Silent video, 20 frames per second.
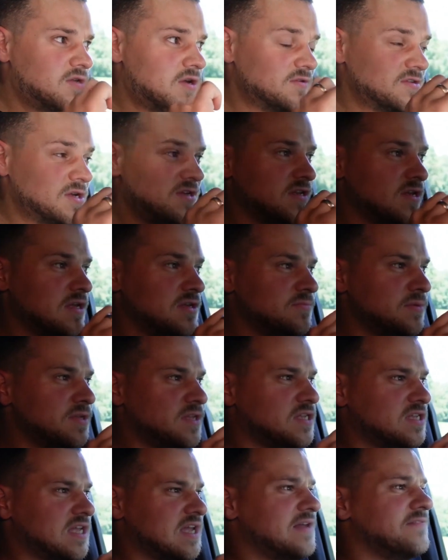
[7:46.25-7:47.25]
theoretically
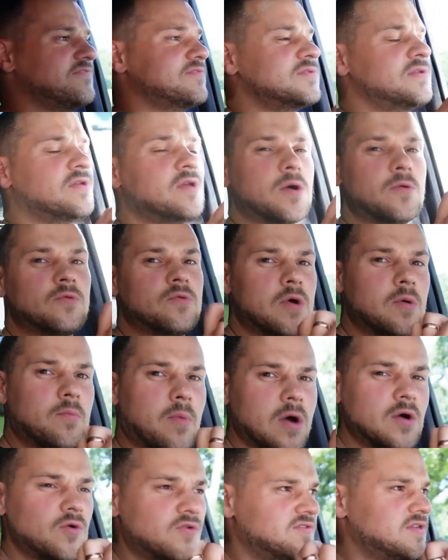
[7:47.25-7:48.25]
speaking, I haven't received
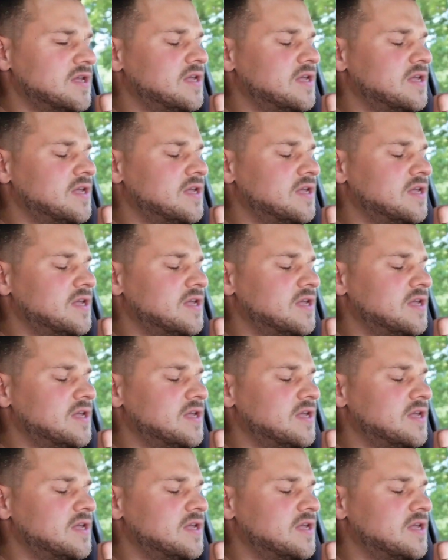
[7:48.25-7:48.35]
feedback on